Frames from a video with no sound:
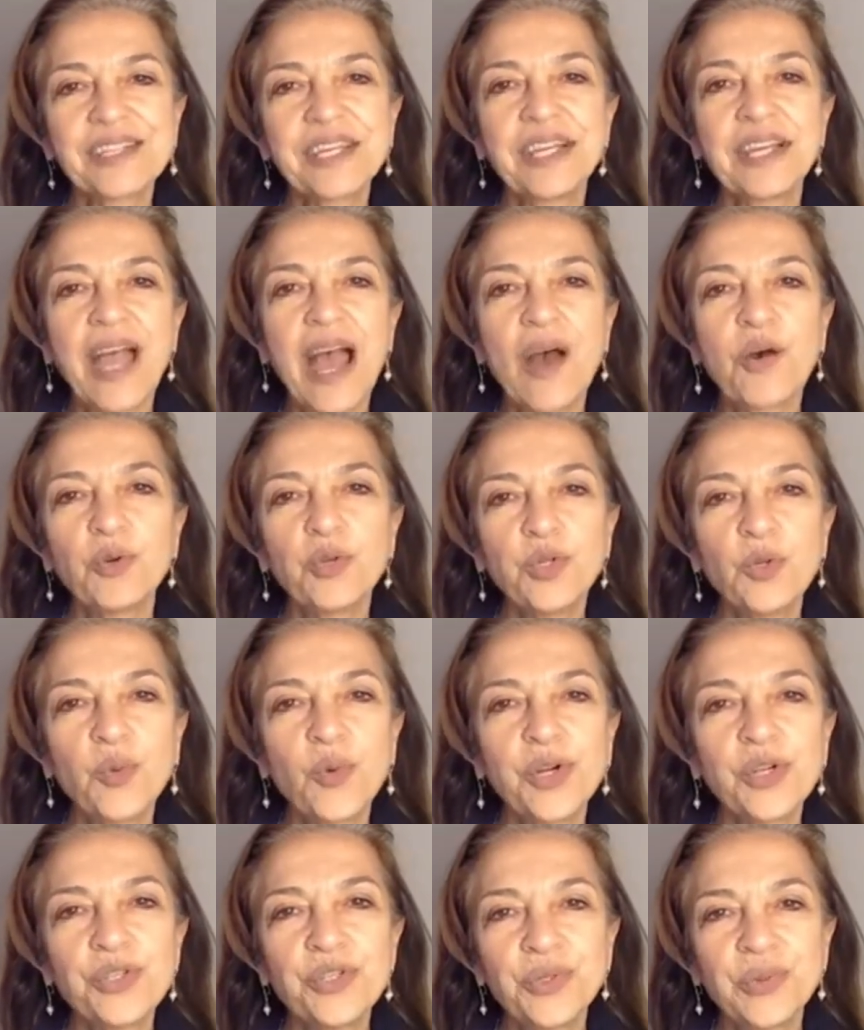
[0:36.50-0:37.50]
how you
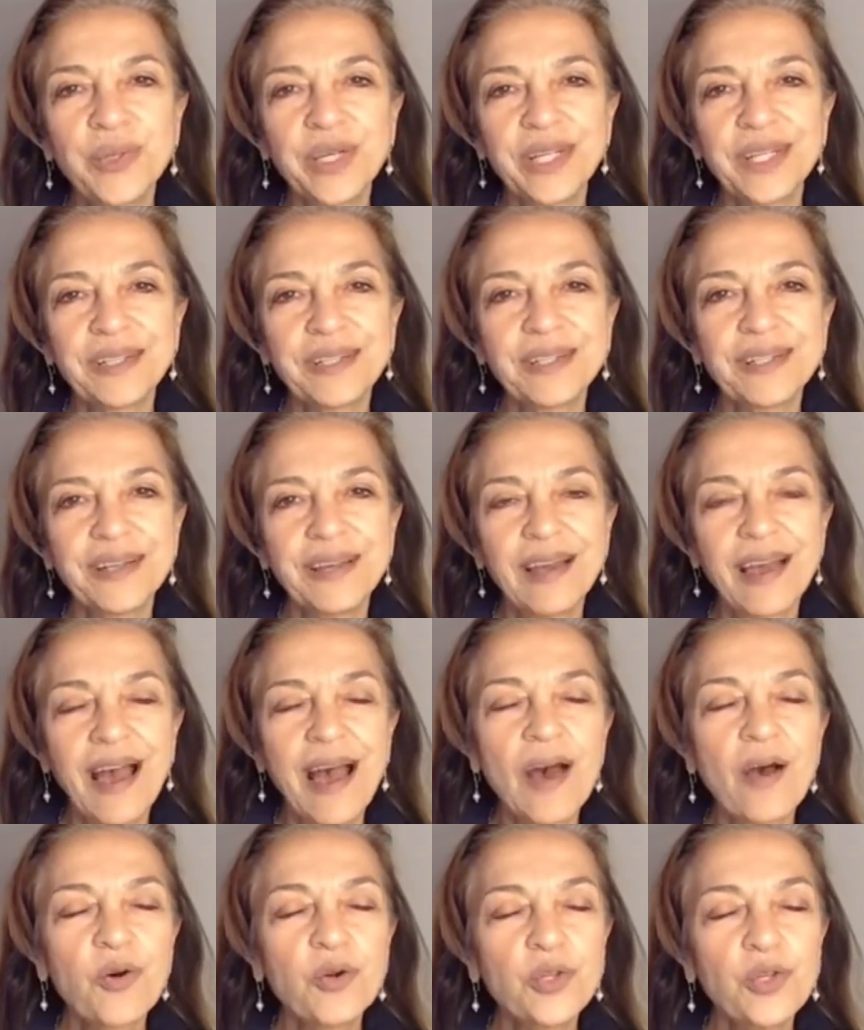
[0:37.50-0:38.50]
are doing,
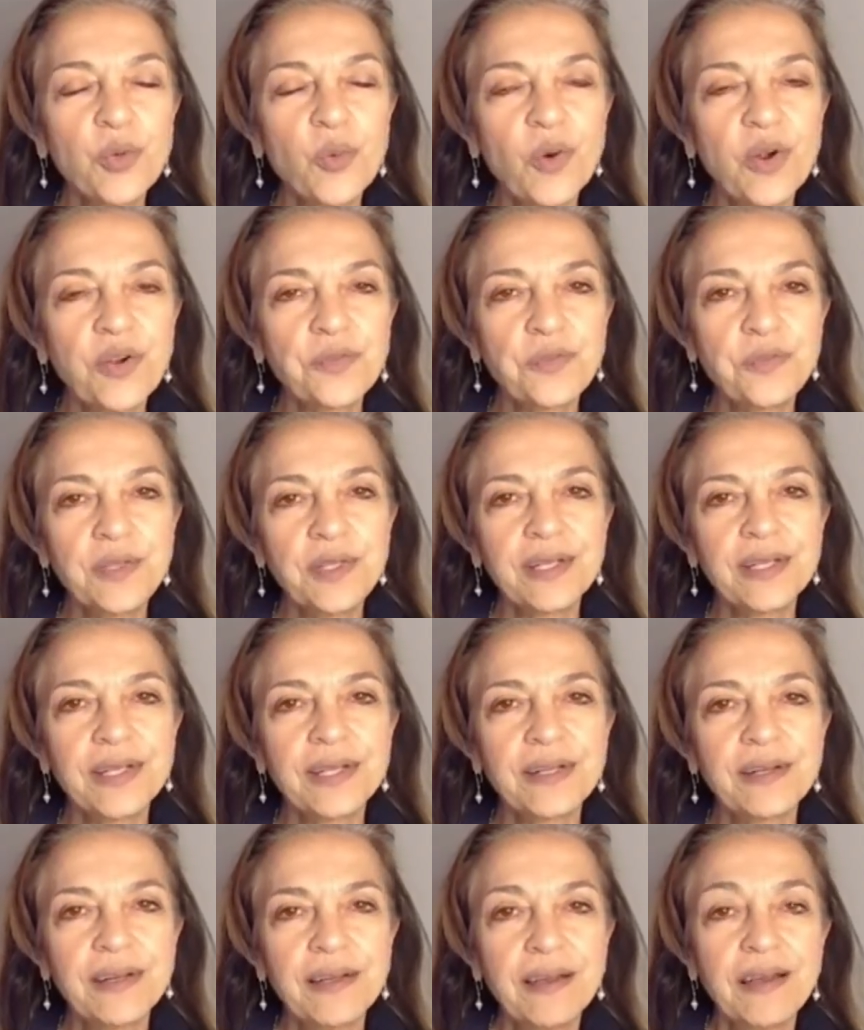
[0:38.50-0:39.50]
how you are
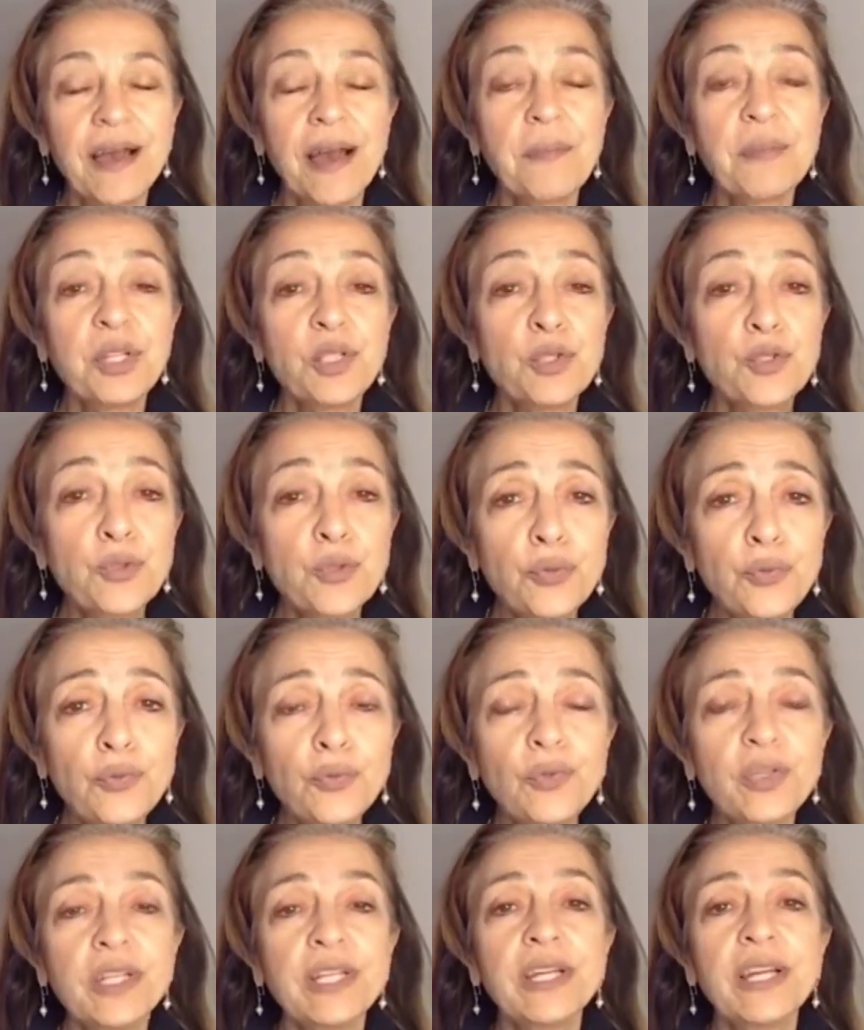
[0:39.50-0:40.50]
feeling. I mean,
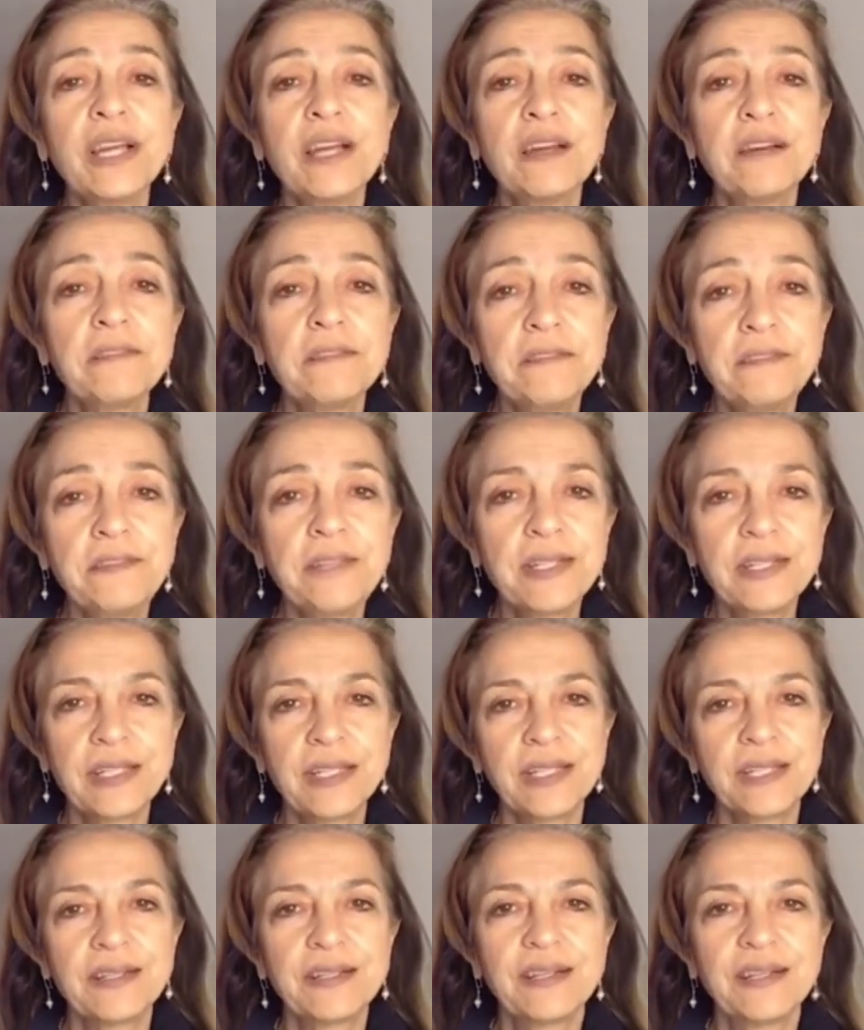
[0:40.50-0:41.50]
truly
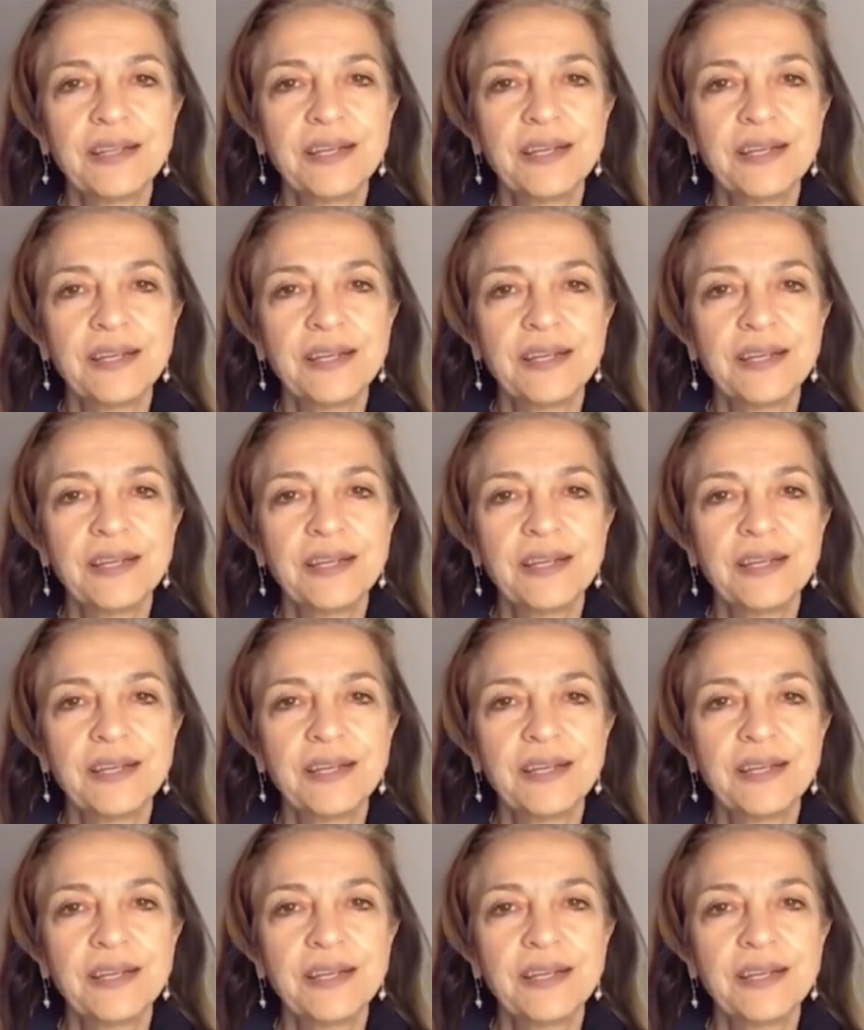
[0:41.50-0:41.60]
feeling.